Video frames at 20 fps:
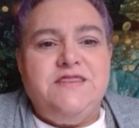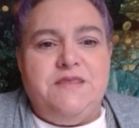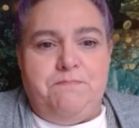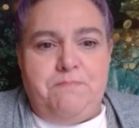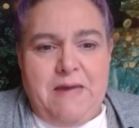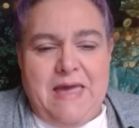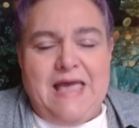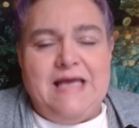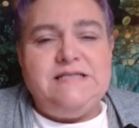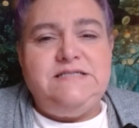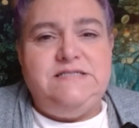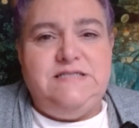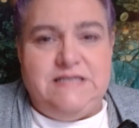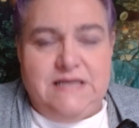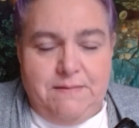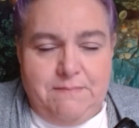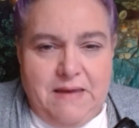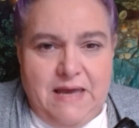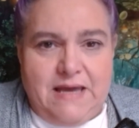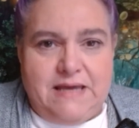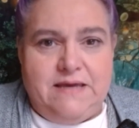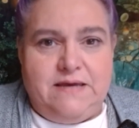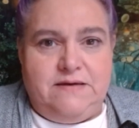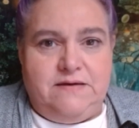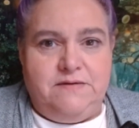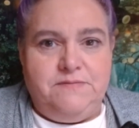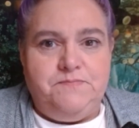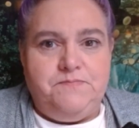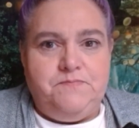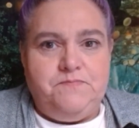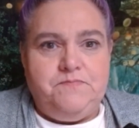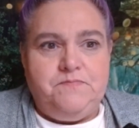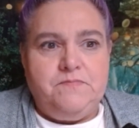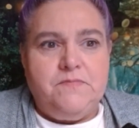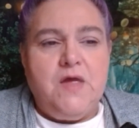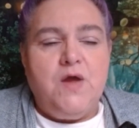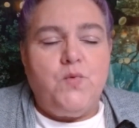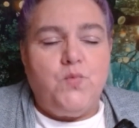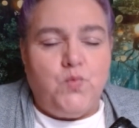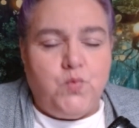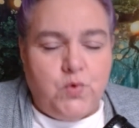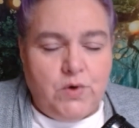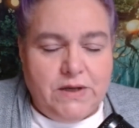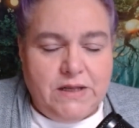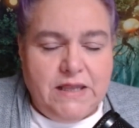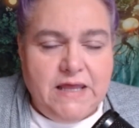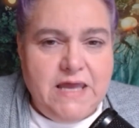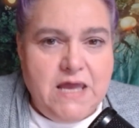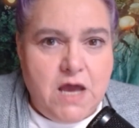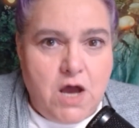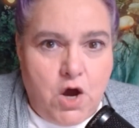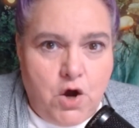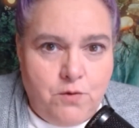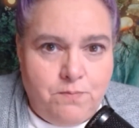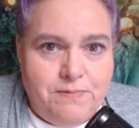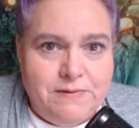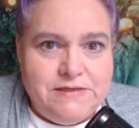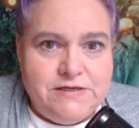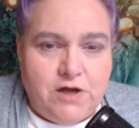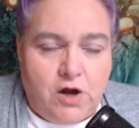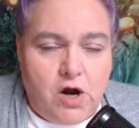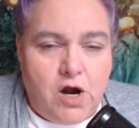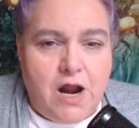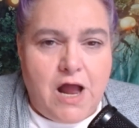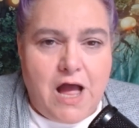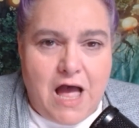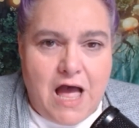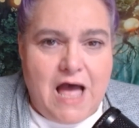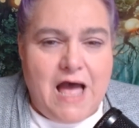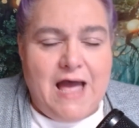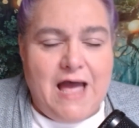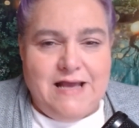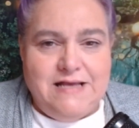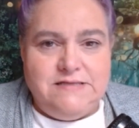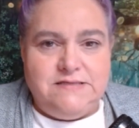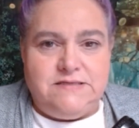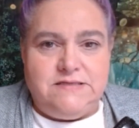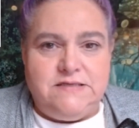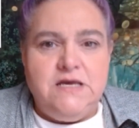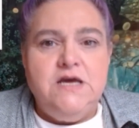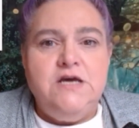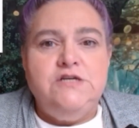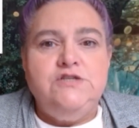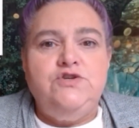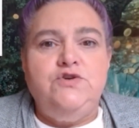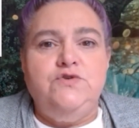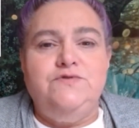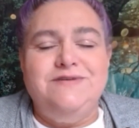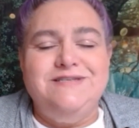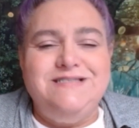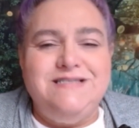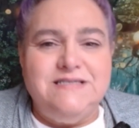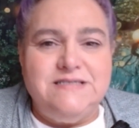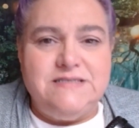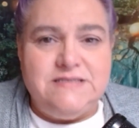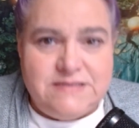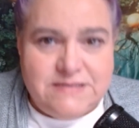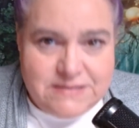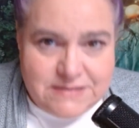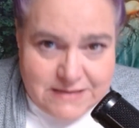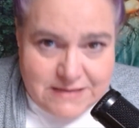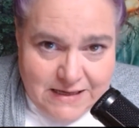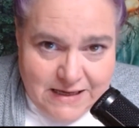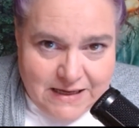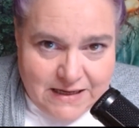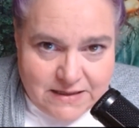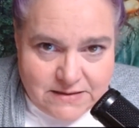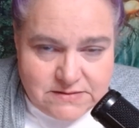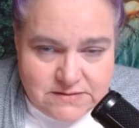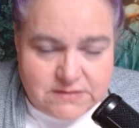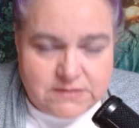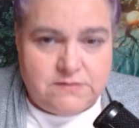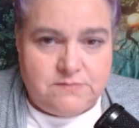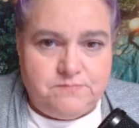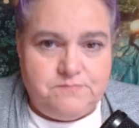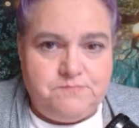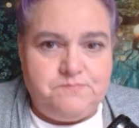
The pandemic really opened our eyes to the deceit